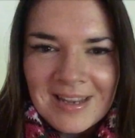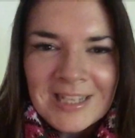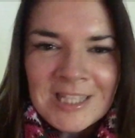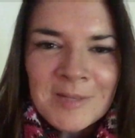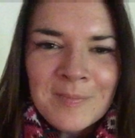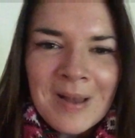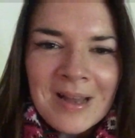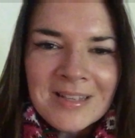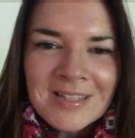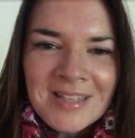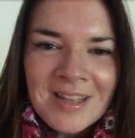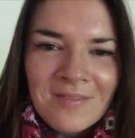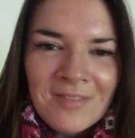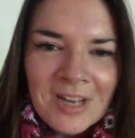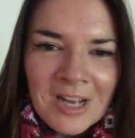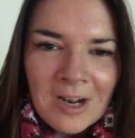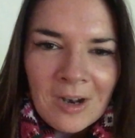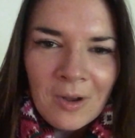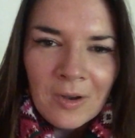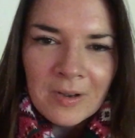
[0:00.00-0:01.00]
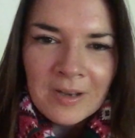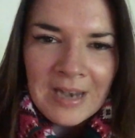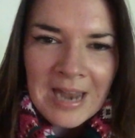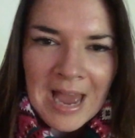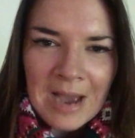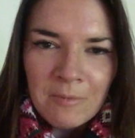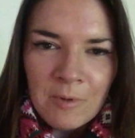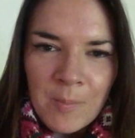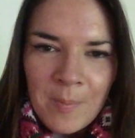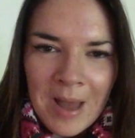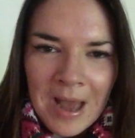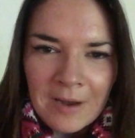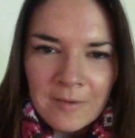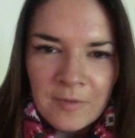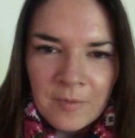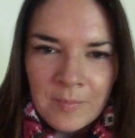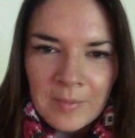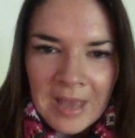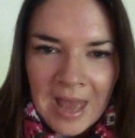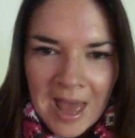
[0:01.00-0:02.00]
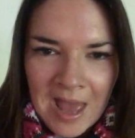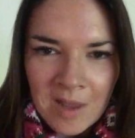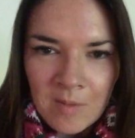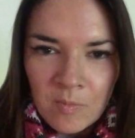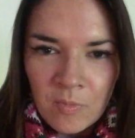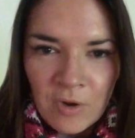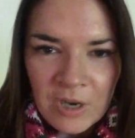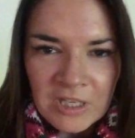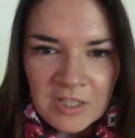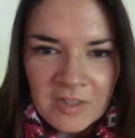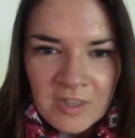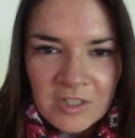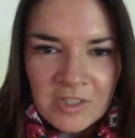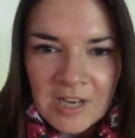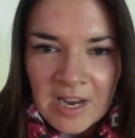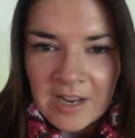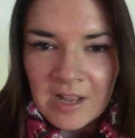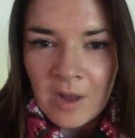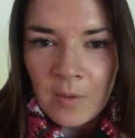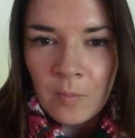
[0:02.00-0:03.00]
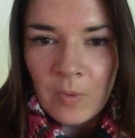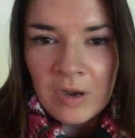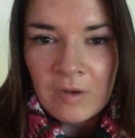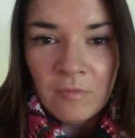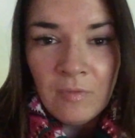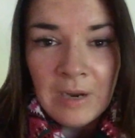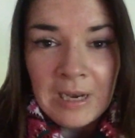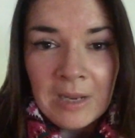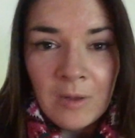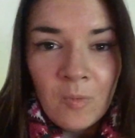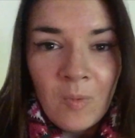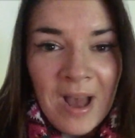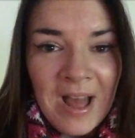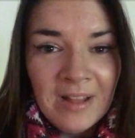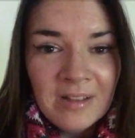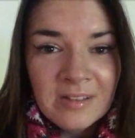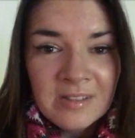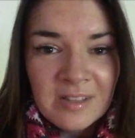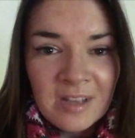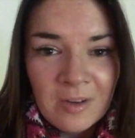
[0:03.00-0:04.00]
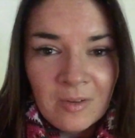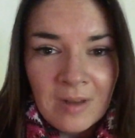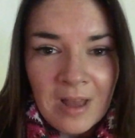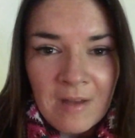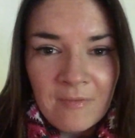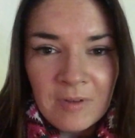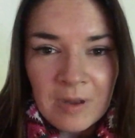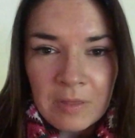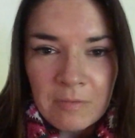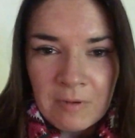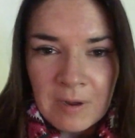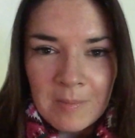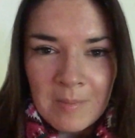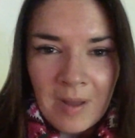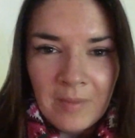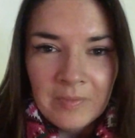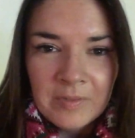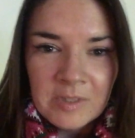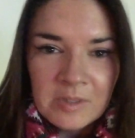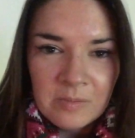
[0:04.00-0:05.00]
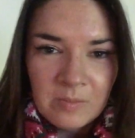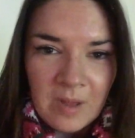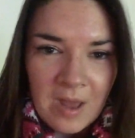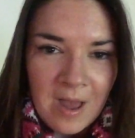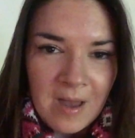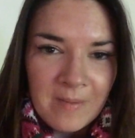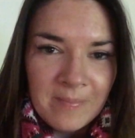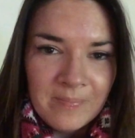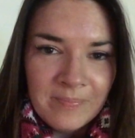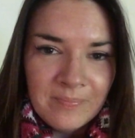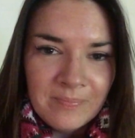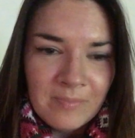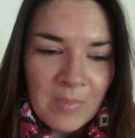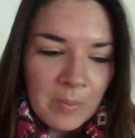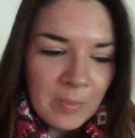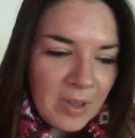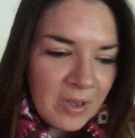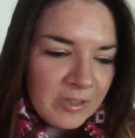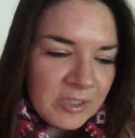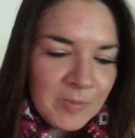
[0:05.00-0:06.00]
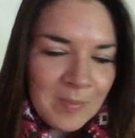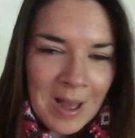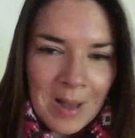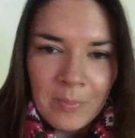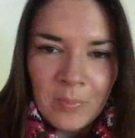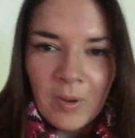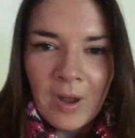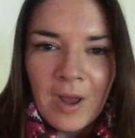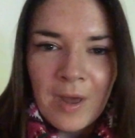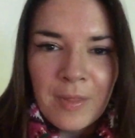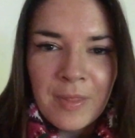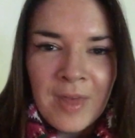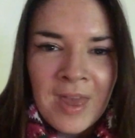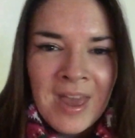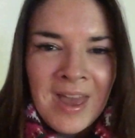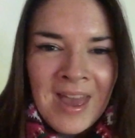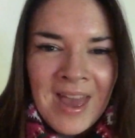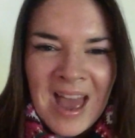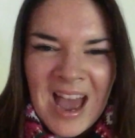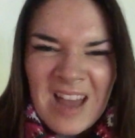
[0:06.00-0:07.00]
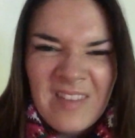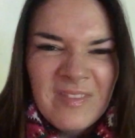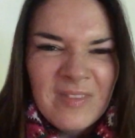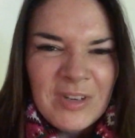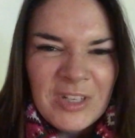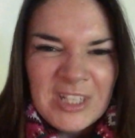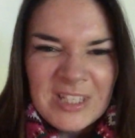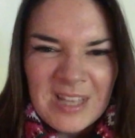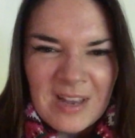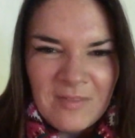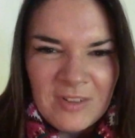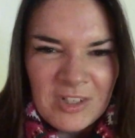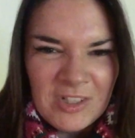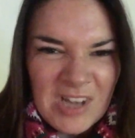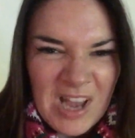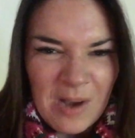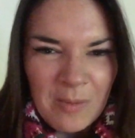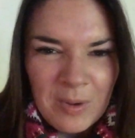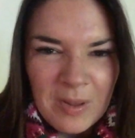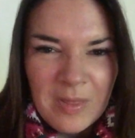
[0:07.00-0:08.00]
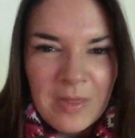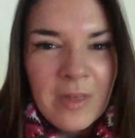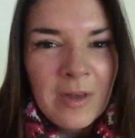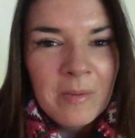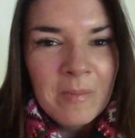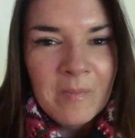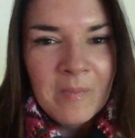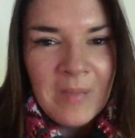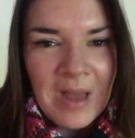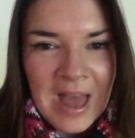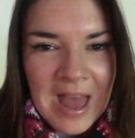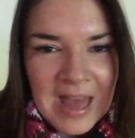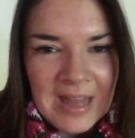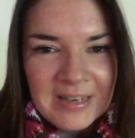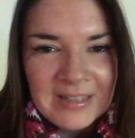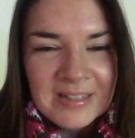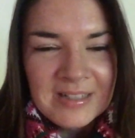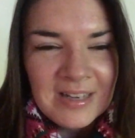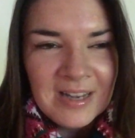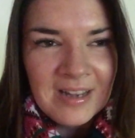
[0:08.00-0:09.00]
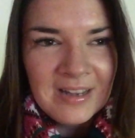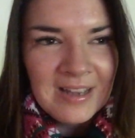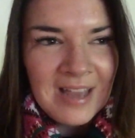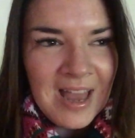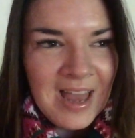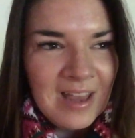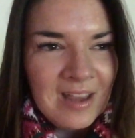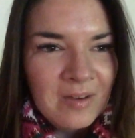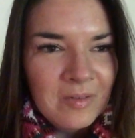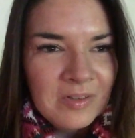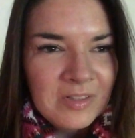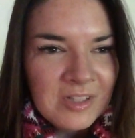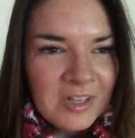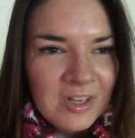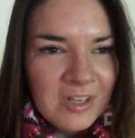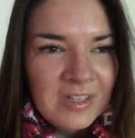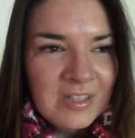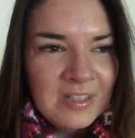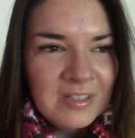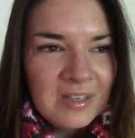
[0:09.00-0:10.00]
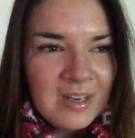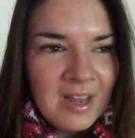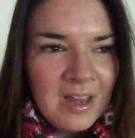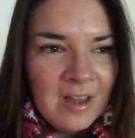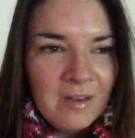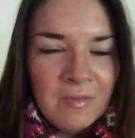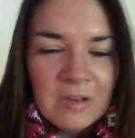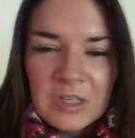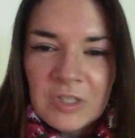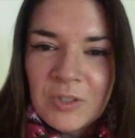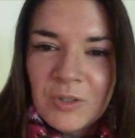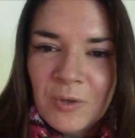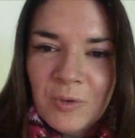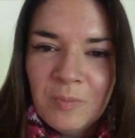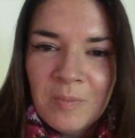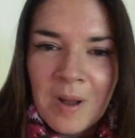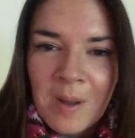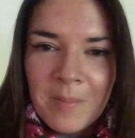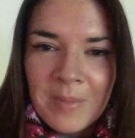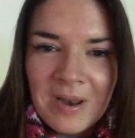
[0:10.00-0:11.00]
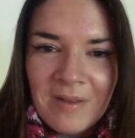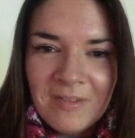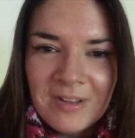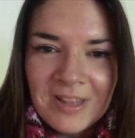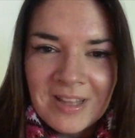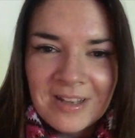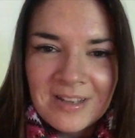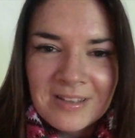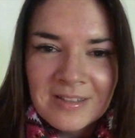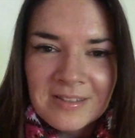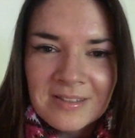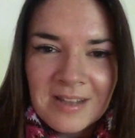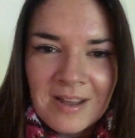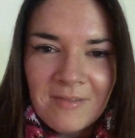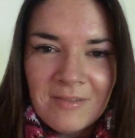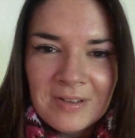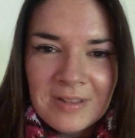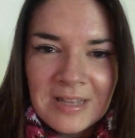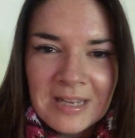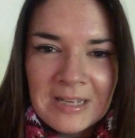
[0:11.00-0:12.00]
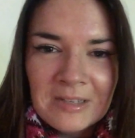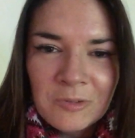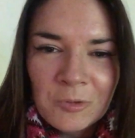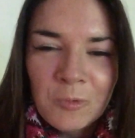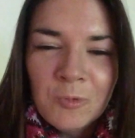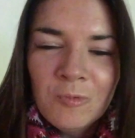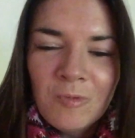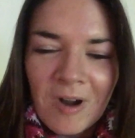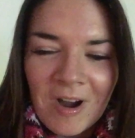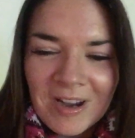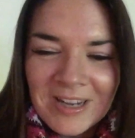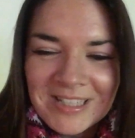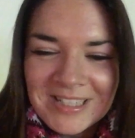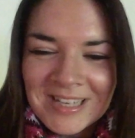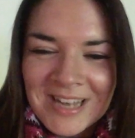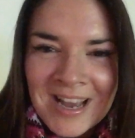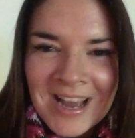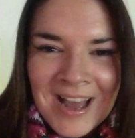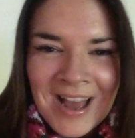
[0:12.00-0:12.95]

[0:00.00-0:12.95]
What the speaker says: It's about 7 o'clock now. We're back from Cambridge. The checkup went really well, so every 3 months mum goes to Papworth and we just have a chat with them, and yeah, it was good. Reassured mum and everything's all right.